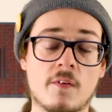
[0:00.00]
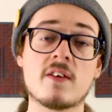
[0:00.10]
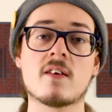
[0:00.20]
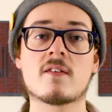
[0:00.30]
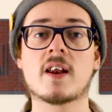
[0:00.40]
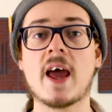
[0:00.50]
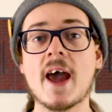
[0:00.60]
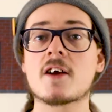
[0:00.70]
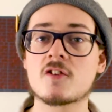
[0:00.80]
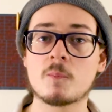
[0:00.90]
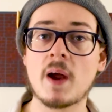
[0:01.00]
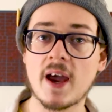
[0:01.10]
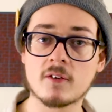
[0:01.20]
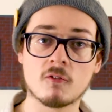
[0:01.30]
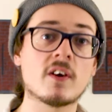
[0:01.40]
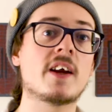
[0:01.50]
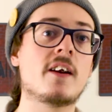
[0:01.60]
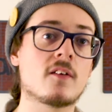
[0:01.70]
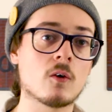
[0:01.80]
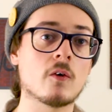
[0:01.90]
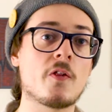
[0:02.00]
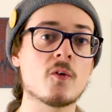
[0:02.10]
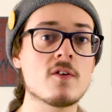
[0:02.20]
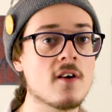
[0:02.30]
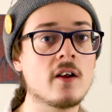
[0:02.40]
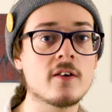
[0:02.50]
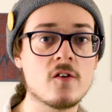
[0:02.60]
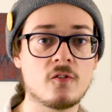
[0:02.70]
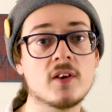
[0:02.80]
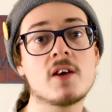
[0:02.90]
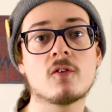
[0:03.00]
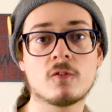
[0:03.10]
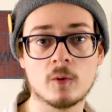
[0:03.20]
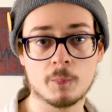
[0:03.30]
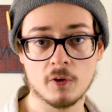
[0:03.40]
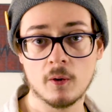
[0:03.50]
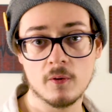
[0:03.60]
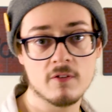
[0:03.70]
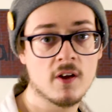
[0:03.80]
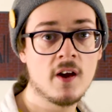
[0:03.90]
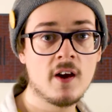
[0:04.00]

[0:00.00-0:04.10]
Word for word: This is an action packed read told through Zahler's flavorful prose.